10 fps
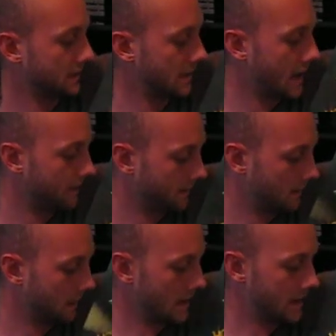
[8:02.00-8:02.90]
staff and
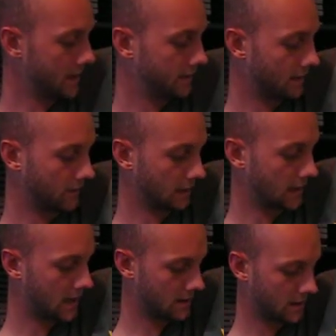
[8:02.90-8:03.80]
stuff like
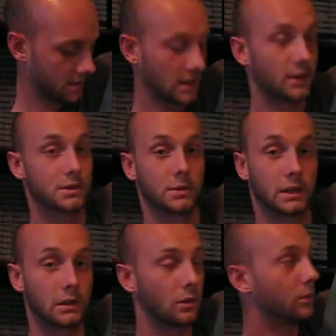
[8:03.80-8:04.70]
that. I just thought it was really
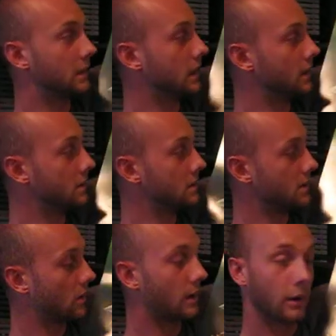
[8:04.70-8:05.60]
cool what they used,
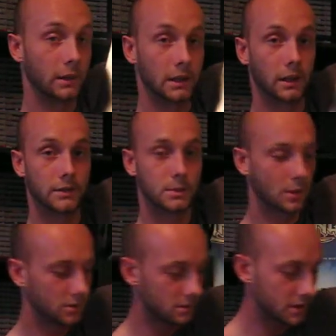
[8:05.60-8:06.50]
so I really love this
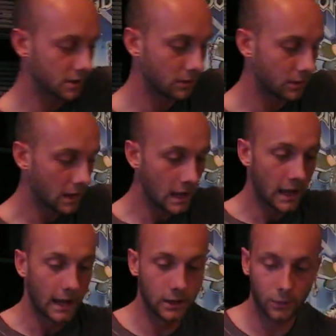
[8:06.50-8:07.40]
poster too.
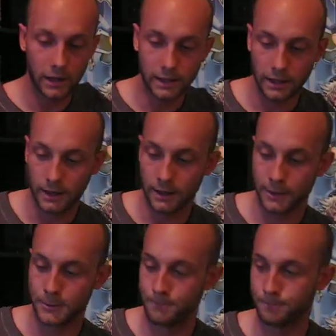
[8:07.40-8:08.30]
Anyway,
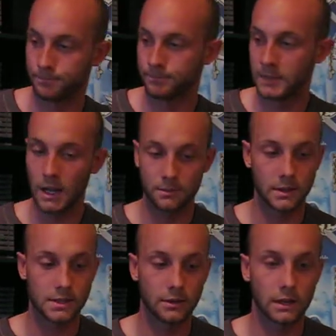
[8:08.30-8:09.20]
yep,
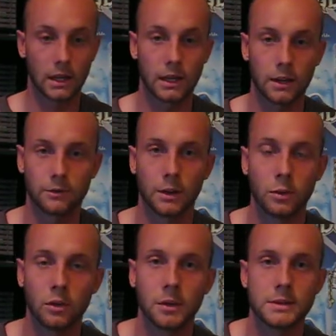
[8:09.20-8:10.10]
that's everything I got in
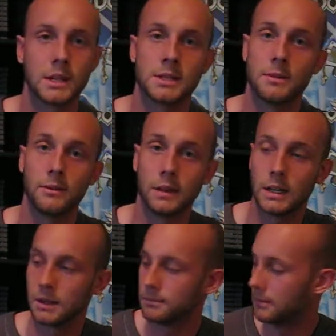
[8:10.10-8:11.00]
February besides my
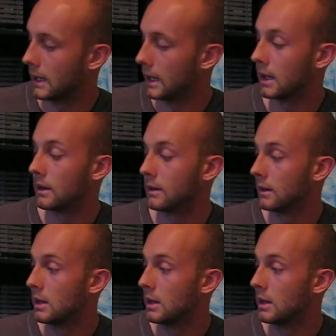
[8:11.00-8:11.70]
Vita, and